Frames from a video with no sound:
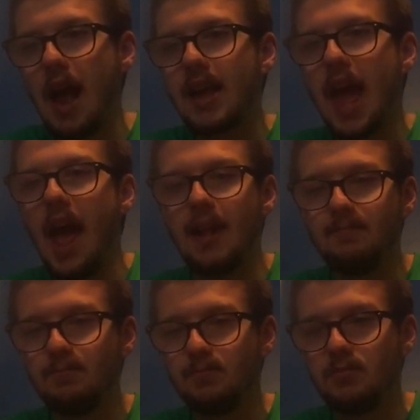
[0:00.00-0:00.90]
can't
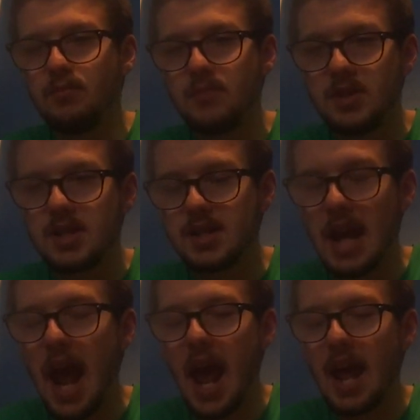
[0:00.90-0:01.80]

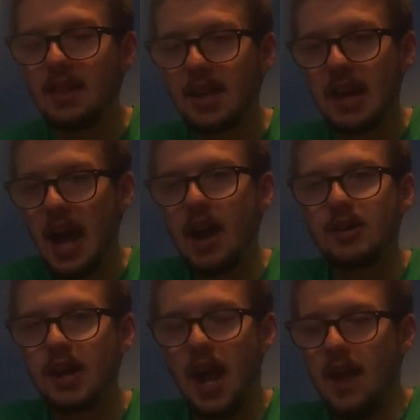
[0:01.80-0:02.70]
stand the
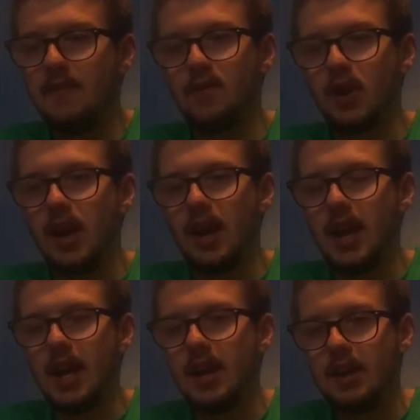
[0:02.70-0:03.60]
character Avery.
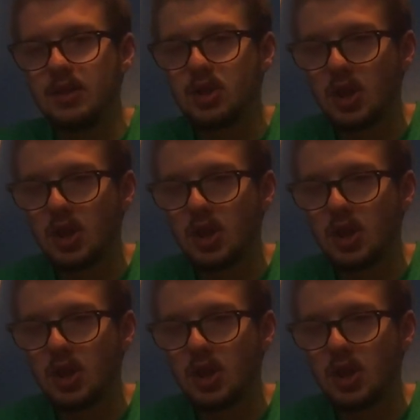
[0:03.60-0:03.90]
He's